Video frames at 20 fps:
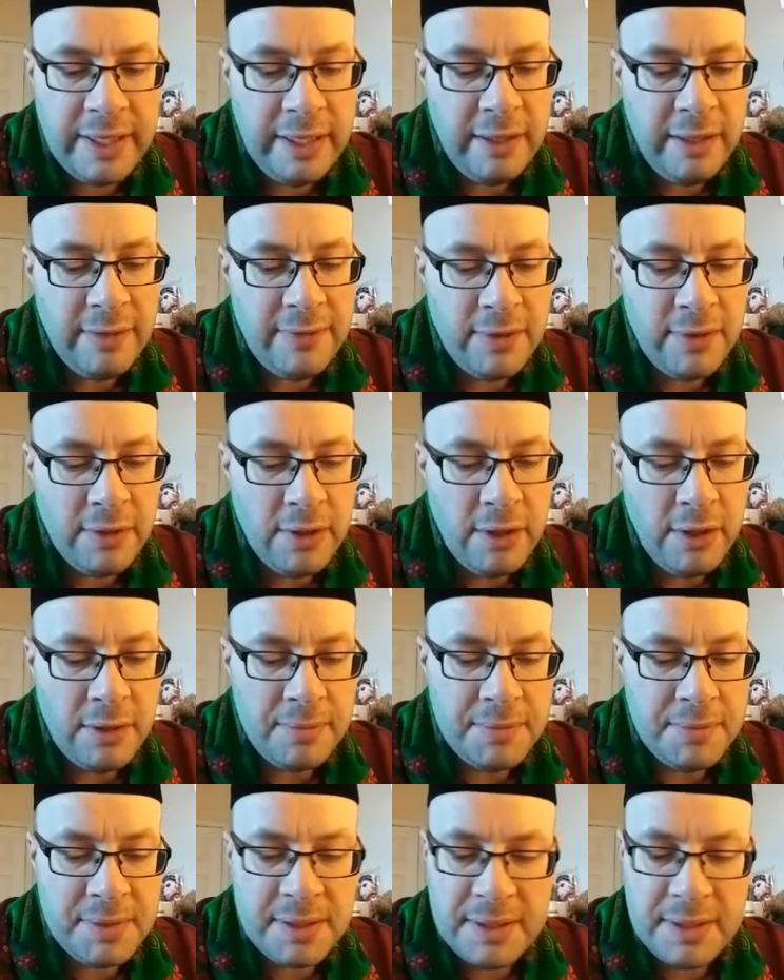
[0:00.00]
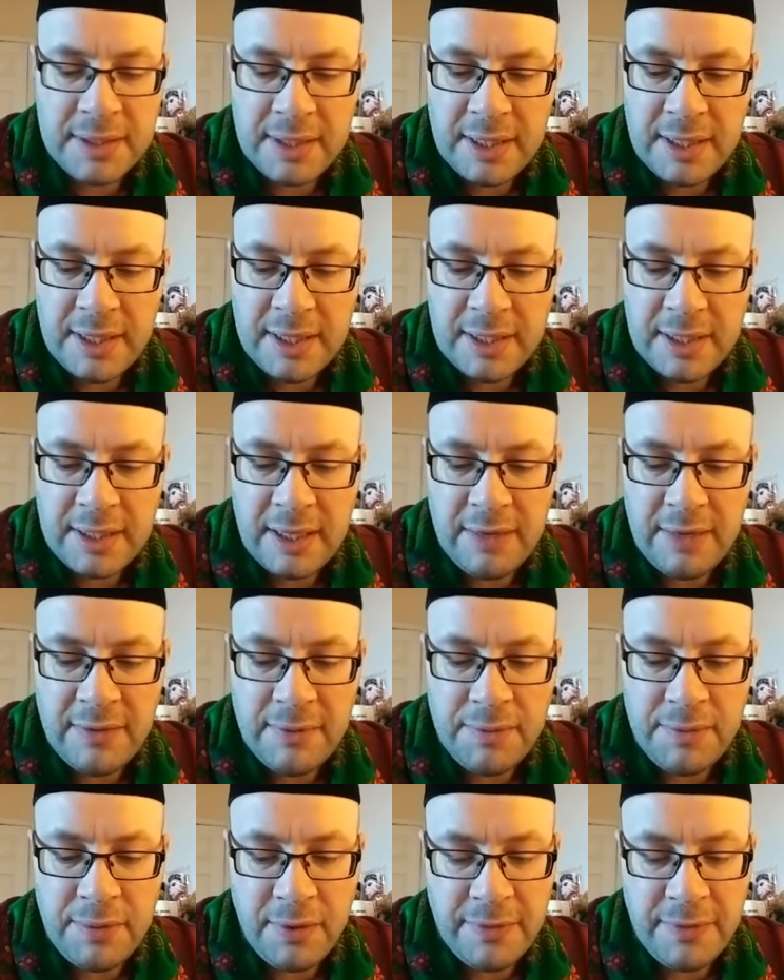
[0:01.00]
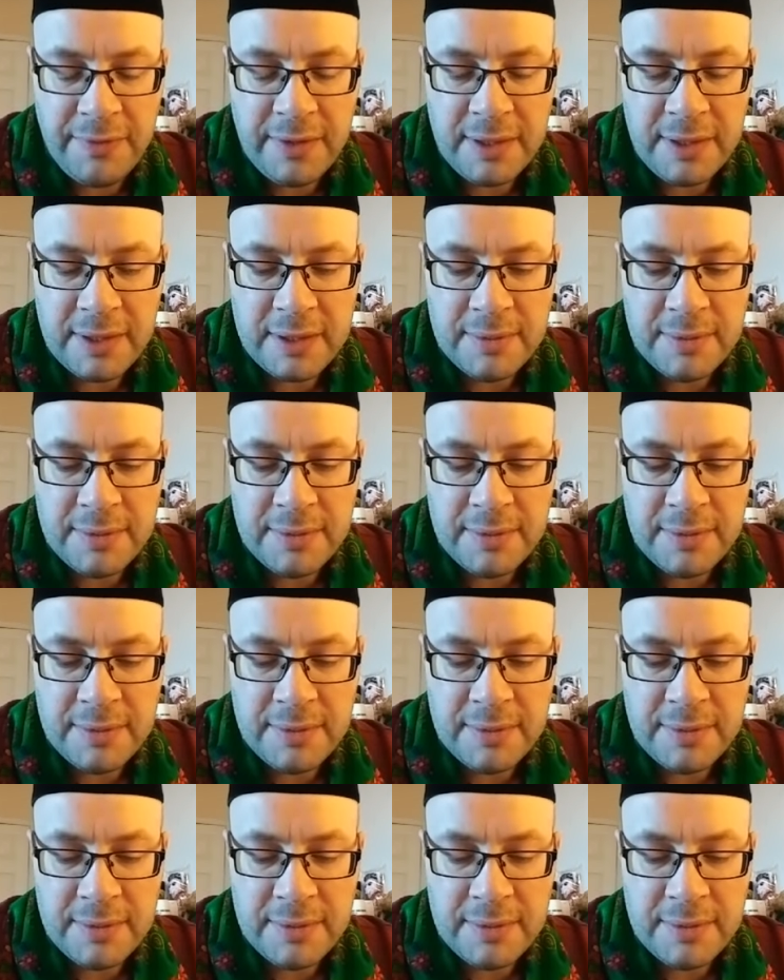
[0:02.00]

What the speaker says: of the Copts gave the Prophet,